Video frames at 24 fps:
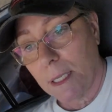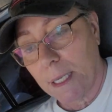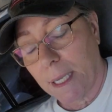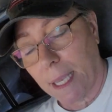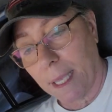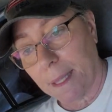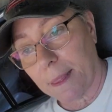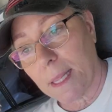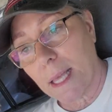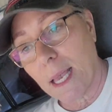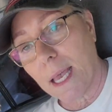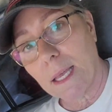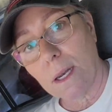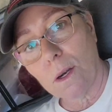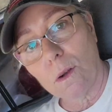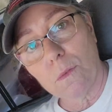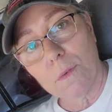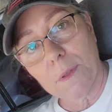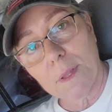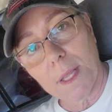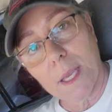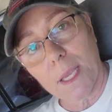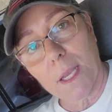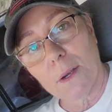get that
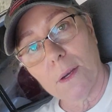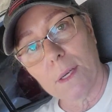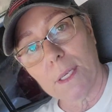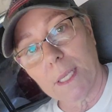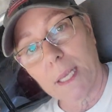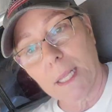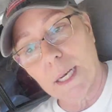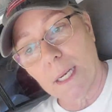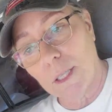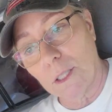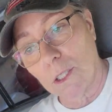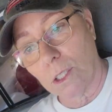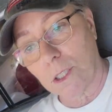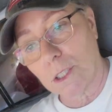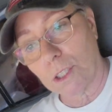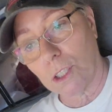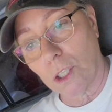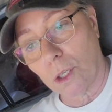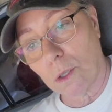over there and get it looked